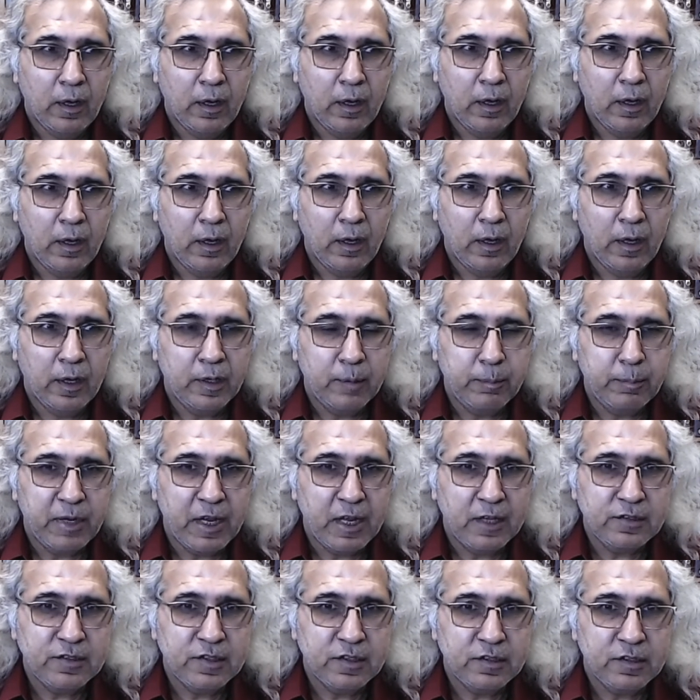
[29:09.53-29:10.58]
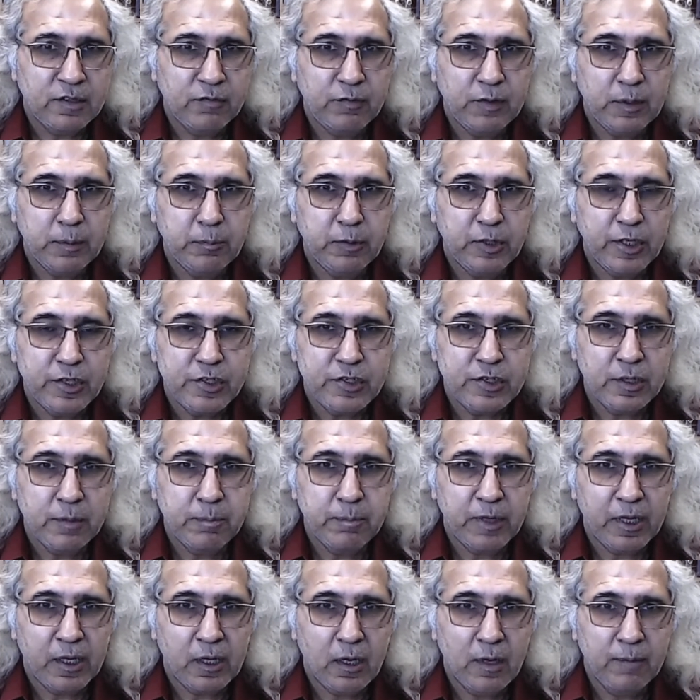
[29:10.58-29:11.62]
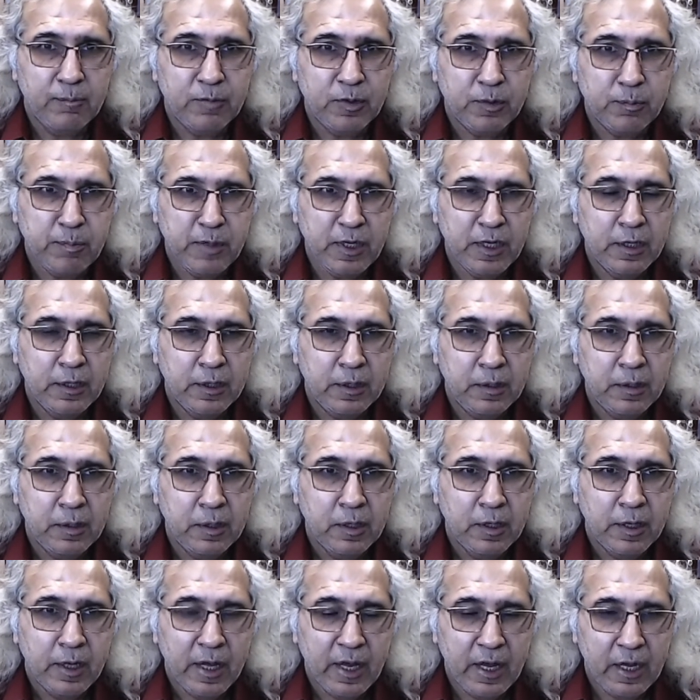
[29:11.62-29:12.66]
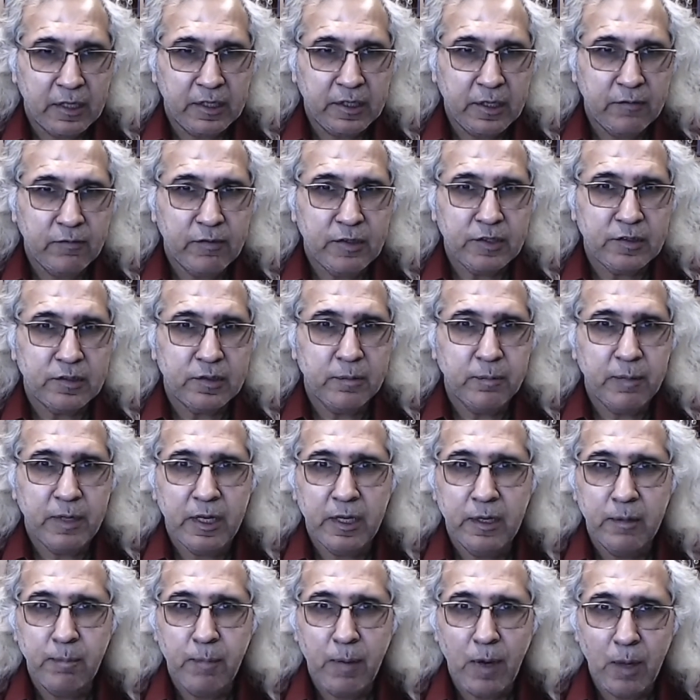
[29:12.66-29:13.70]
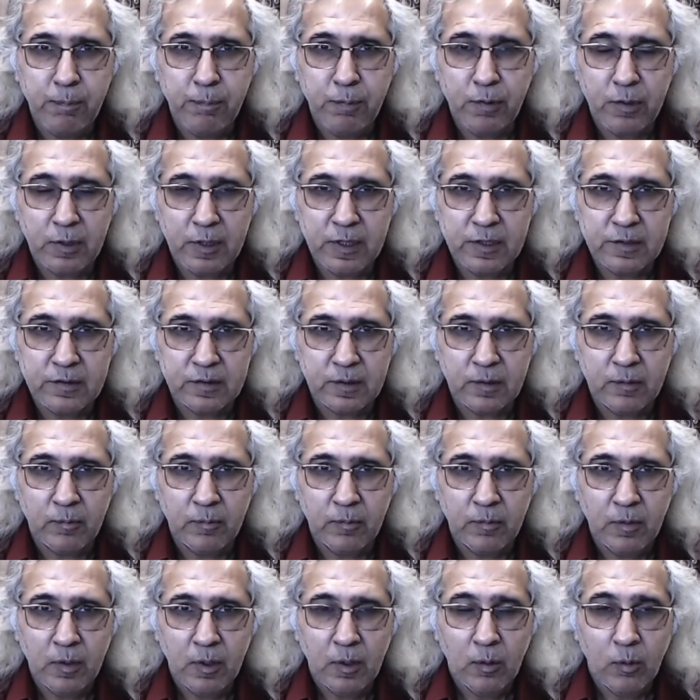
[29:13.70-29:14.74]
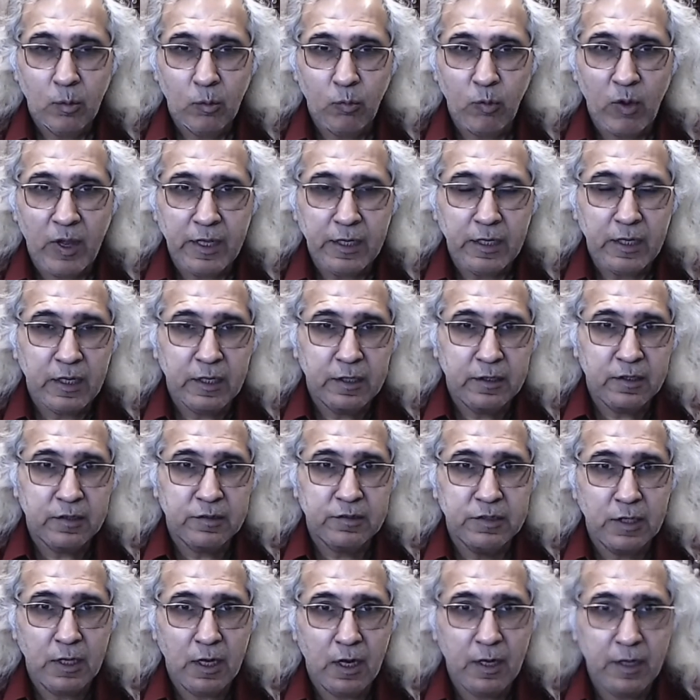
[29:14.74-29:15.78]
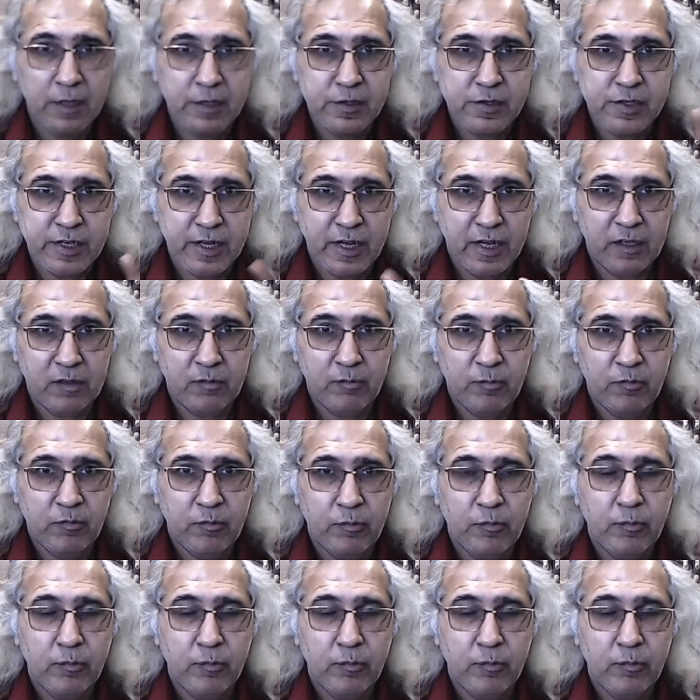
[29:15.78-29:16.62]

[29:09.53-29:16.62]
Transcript: And a praxis of liberation becomes mere activism and populism when it is hijacked,